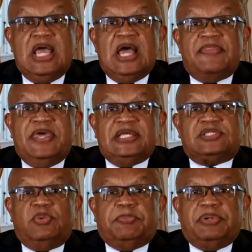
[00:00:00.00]
This
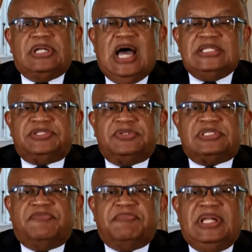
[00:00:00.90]
would put hundreds
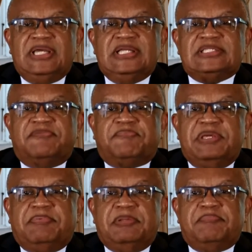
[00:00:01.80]
of millions of
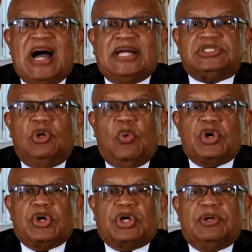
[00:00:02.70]
people back to
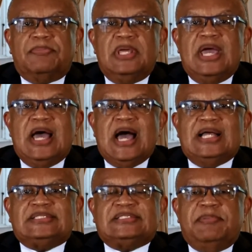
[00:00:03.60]
work and
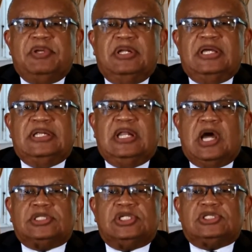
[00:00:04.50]
stimulate the
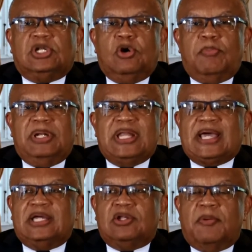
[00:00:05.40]
largest global
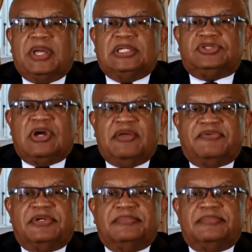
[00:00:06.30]
economic driver.